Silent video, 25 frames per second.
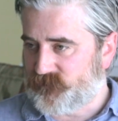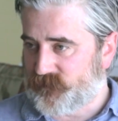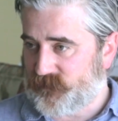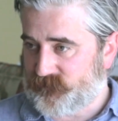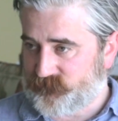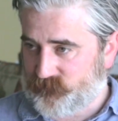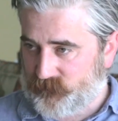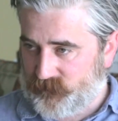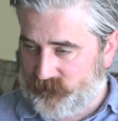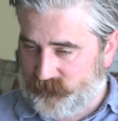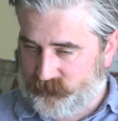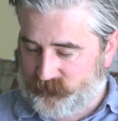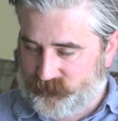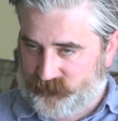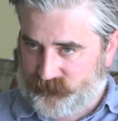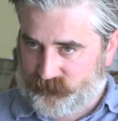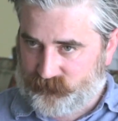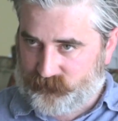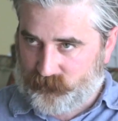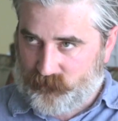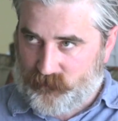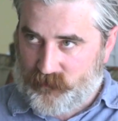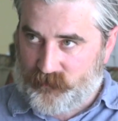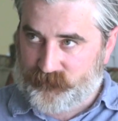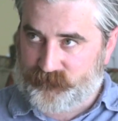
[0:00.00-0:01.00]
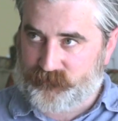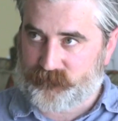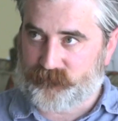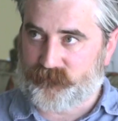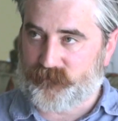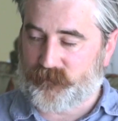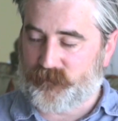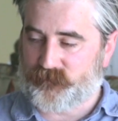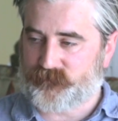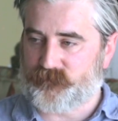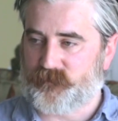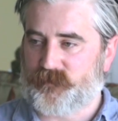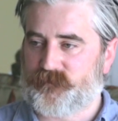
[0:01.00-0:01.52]
So that's what I was drawn to
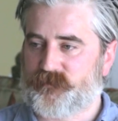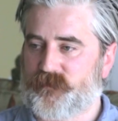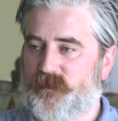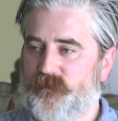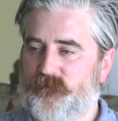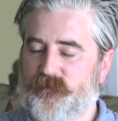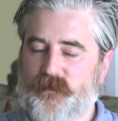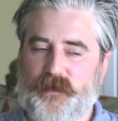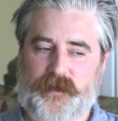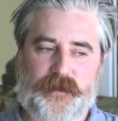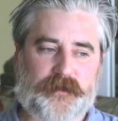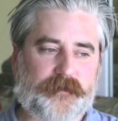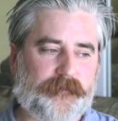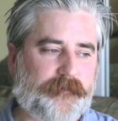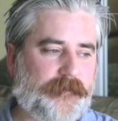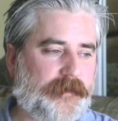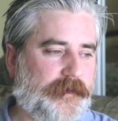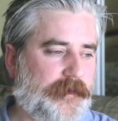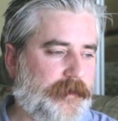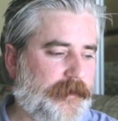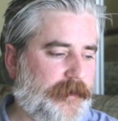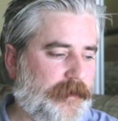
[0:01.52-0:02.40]
first when I started writing them.